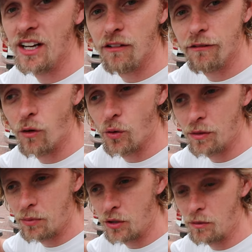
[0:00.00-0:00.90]

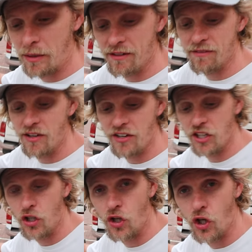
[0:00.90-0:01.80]
affordable but very
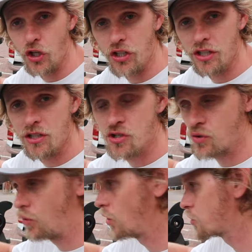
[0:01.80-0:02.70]
good trawl